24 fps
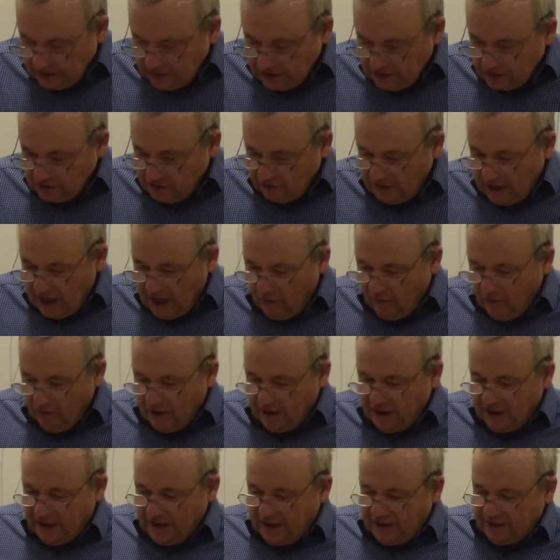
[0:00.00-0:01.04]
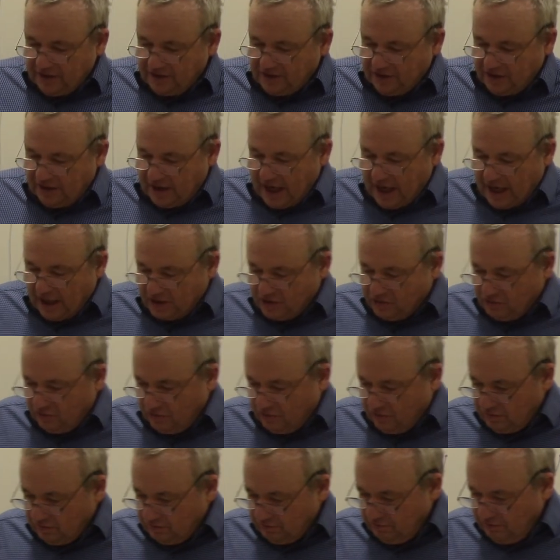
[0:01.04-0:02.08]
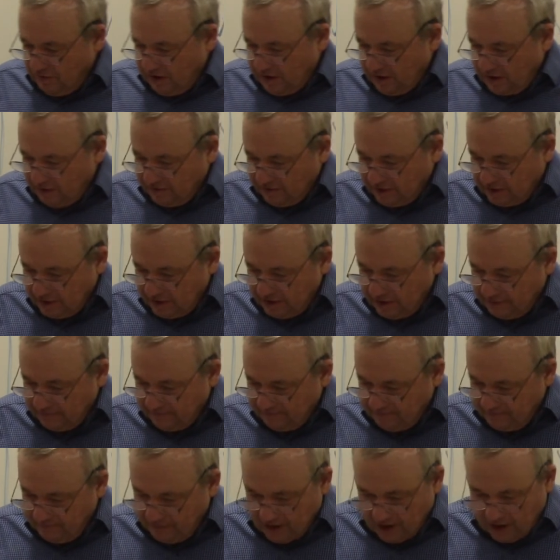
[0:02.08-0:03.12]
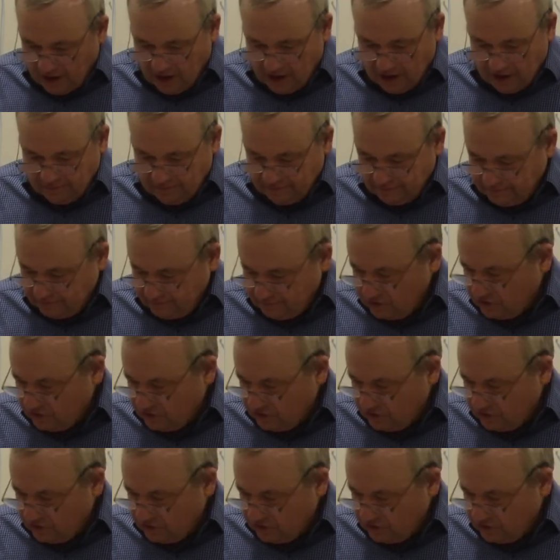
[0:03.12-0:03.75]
So now we're going to get into the actual meat of it.